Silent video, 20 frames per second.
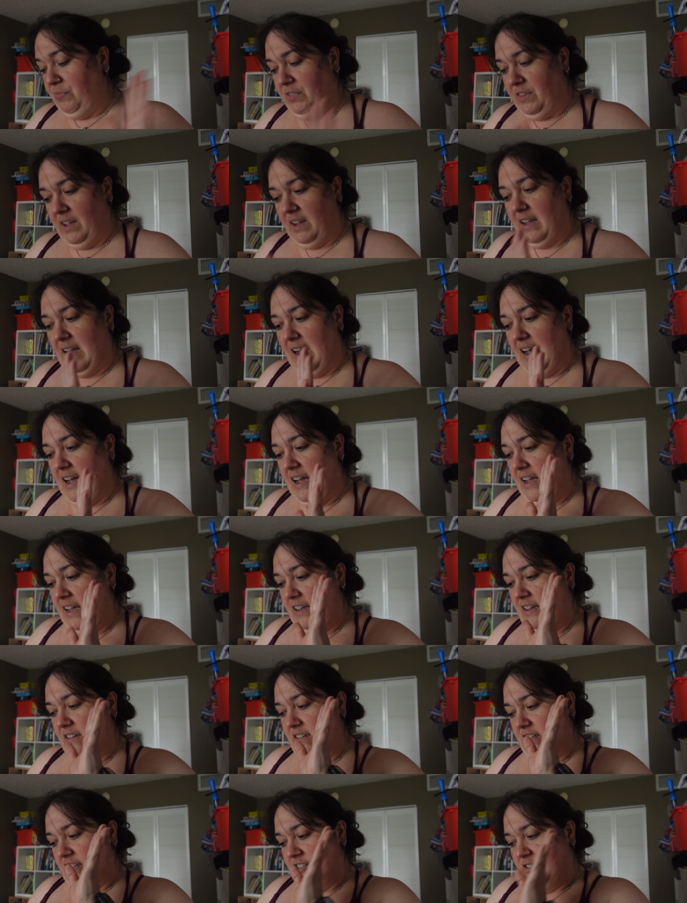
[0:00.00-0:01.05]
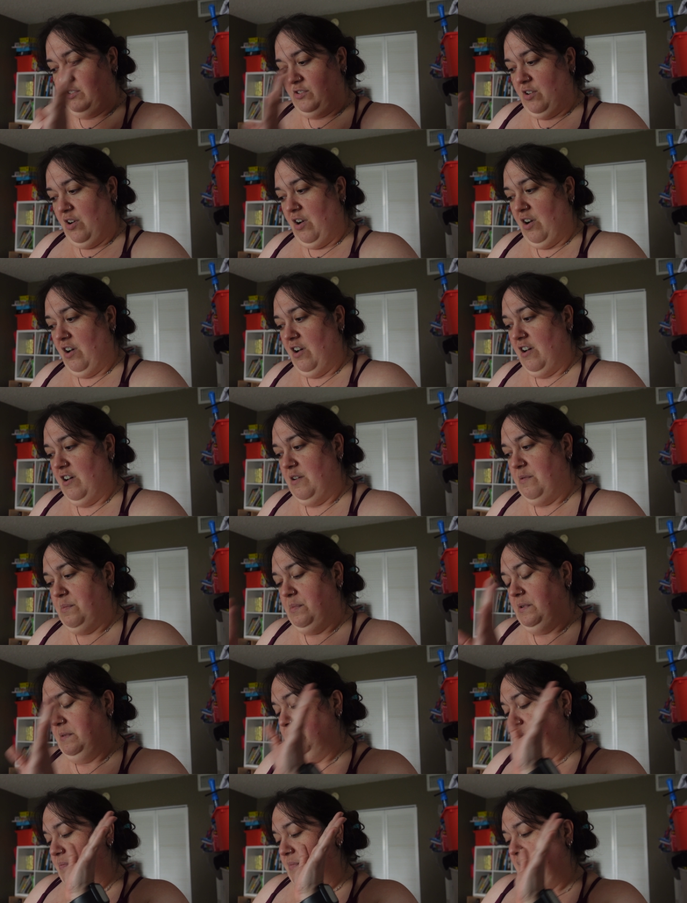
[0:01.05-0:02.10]
the guy is
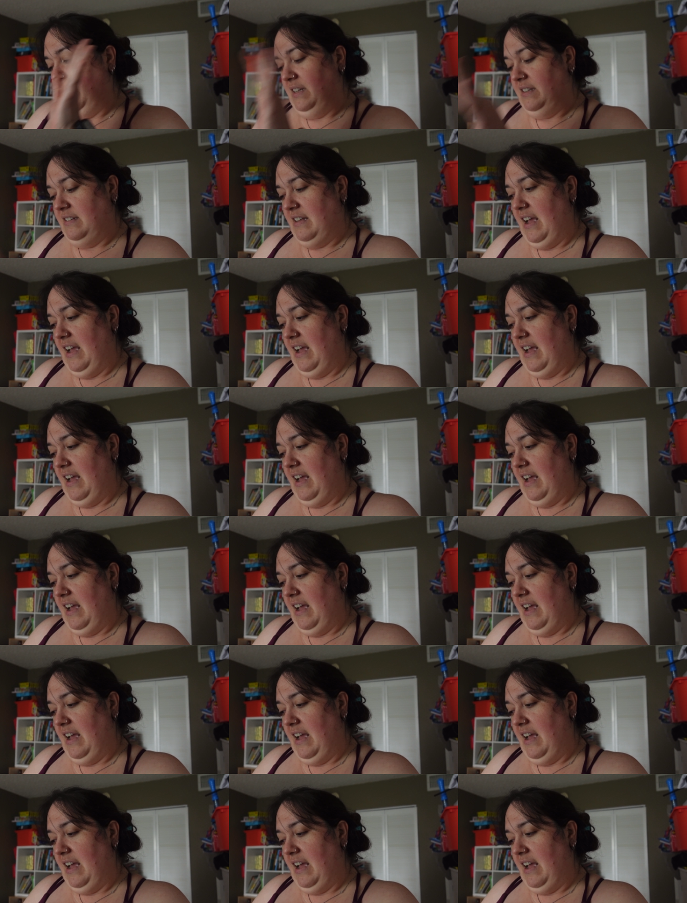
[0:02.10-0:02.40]
calm, he's